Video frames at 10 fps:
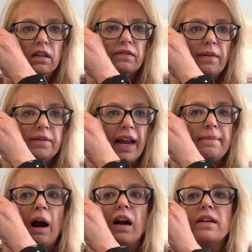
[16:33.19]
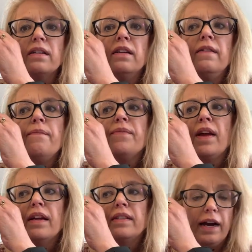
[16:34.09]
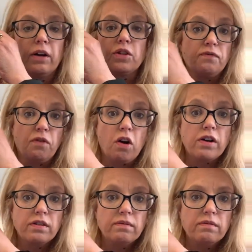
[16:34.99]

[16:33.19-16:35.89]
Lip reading: from Dean Martin to Harrison Ford.